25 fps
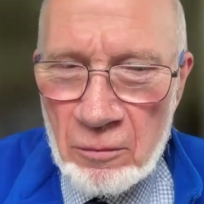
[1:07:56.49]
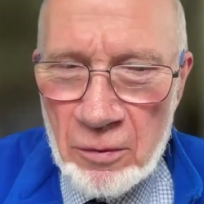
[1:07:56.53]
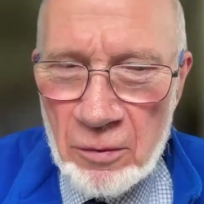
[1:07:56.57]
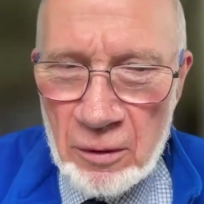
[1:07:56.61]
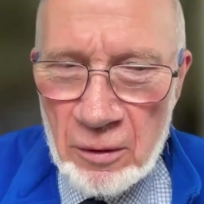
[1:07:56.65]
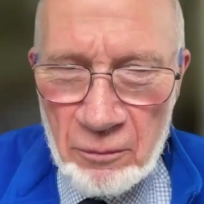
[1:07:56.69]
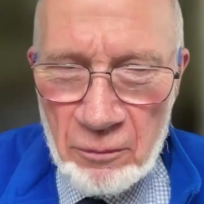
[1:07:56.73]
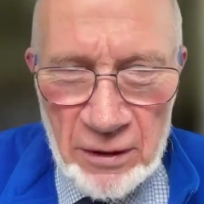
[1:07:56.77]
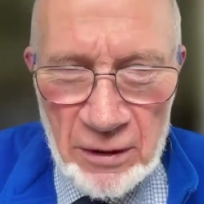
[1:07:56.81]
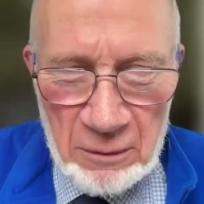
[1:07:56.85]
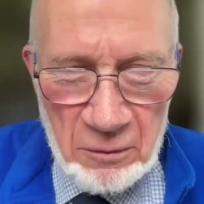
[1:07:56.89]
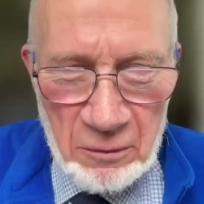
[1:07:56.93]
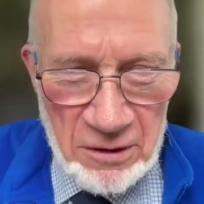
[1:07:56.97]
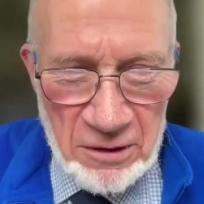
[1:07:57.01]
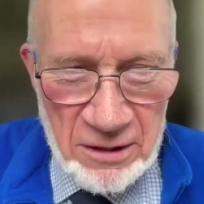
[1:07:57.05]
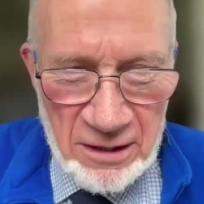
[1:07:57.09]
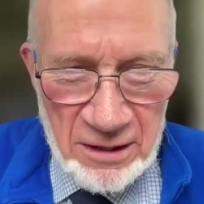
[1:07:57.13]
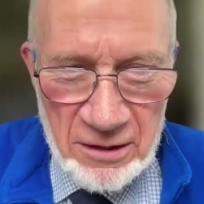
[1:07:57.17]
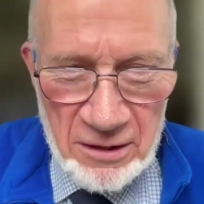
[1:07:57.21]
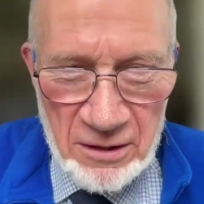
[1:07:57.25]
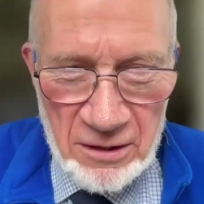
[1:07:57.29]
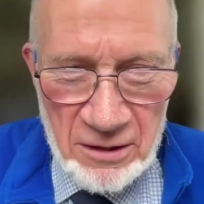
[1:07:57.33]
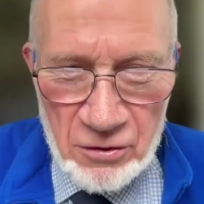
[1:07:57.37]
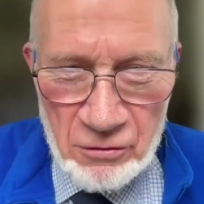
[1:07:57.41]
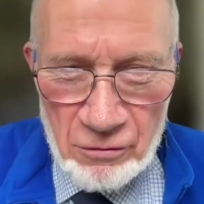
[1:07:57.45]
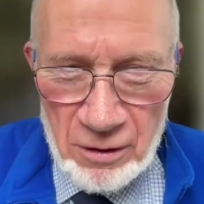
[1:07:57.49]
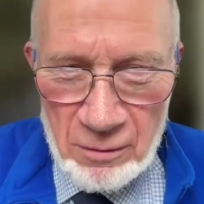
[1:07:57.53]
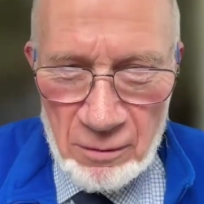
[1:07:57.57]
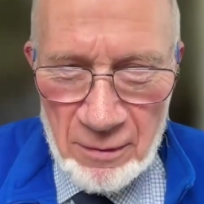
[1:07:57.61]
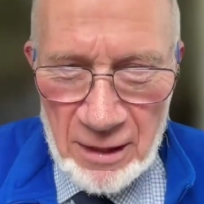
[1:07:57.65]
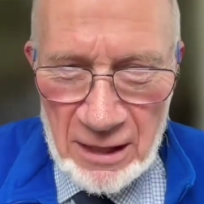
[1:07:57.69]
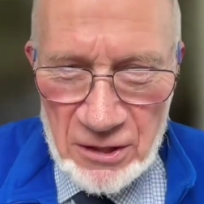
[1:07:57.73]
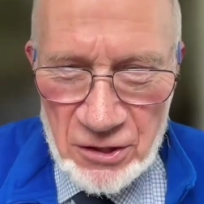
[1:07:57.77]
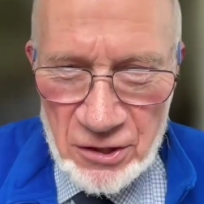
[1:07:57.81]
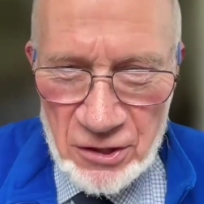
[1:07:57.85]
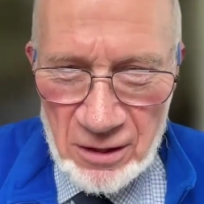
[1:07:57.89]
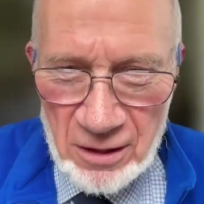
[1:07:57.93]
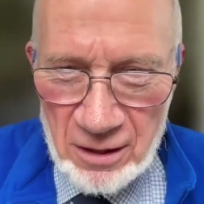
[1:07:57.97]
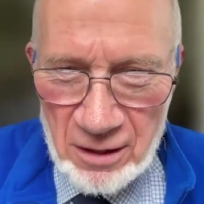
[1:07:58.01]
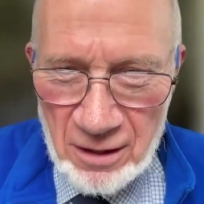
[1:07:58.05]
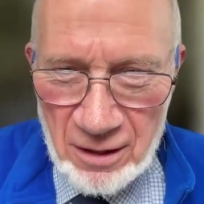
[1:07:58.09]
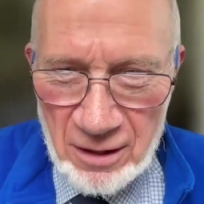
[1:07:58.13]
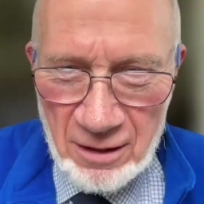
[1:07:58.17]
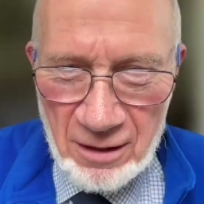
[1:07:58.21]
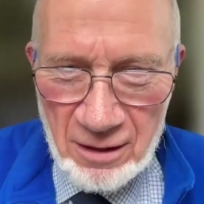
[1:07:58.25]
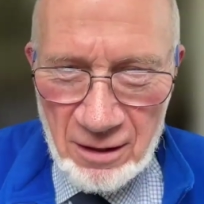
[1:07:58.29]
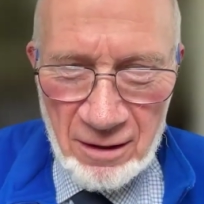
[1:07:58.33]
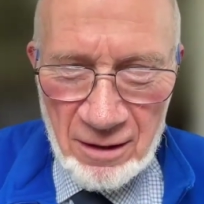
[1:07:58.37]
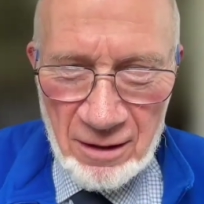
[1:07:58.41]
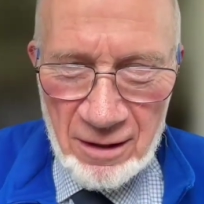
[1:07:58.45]
But people tended to imagine
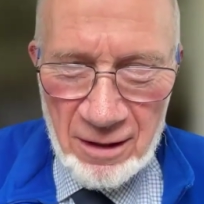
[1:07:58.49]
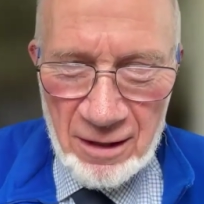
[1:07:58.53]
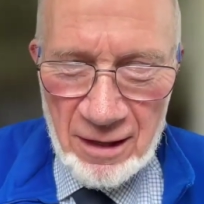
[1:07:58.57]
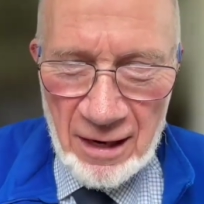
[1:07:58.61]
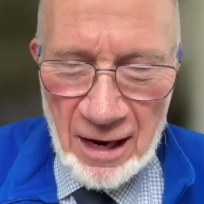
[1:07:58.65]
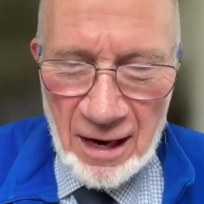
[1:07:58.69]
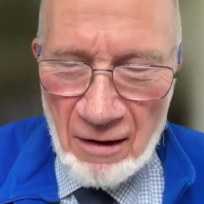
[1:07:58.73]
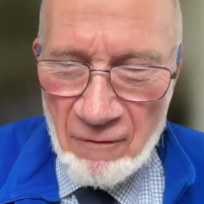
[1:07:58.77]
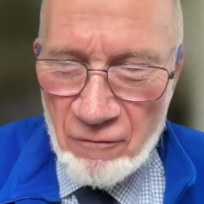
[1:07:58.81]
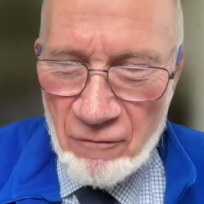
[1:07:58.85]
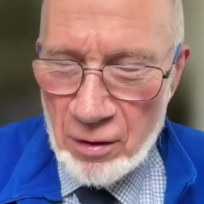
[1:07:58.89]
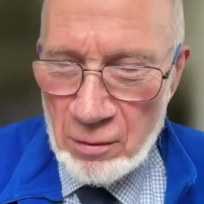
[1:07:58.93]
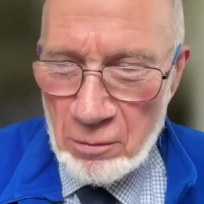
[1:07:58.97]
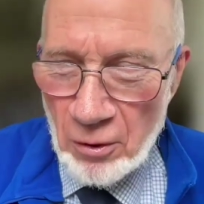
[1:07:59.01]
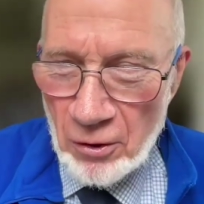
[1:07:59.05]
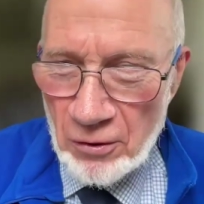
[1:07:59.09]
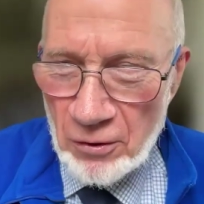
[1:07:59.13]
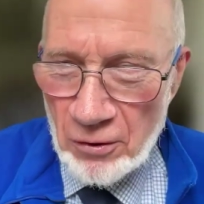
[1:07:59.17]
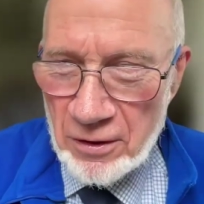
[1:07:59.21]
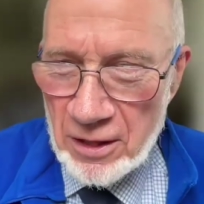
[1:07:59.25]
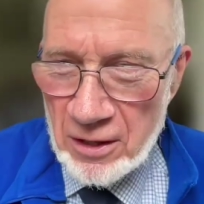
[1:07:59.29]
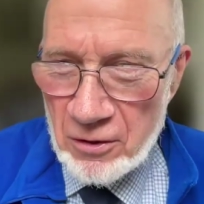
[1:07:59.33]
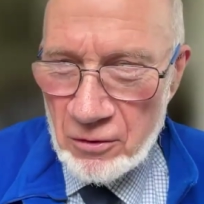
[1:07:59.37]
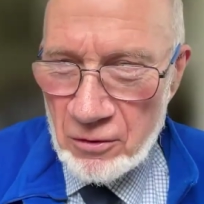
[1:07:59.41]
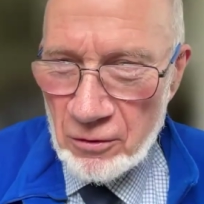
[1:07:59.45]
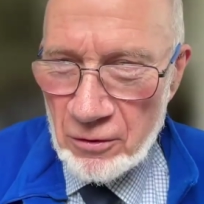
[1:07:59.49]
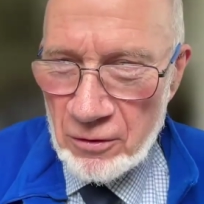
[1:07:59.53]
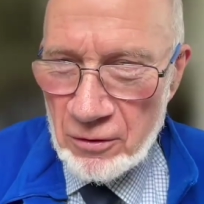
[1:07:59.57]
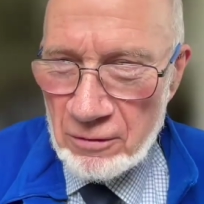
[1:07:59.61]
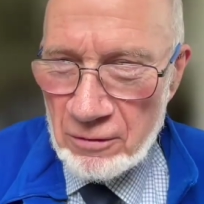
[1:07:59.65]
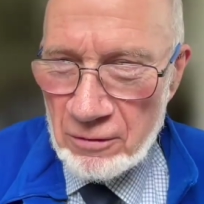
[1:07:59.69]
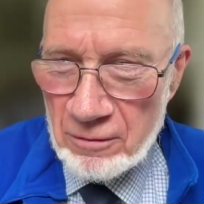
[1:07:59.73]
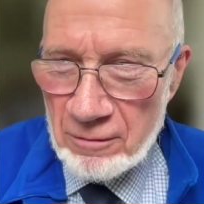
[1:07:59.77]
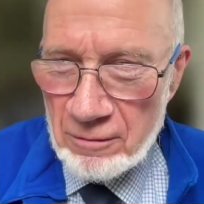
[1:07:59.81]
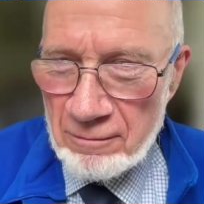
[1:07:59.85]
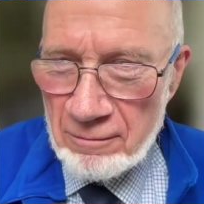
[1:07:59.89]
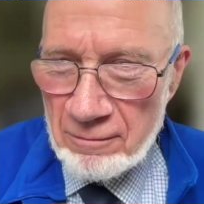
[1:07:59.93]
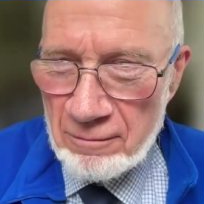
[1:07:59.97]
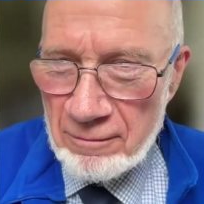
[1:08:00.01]
that everybody could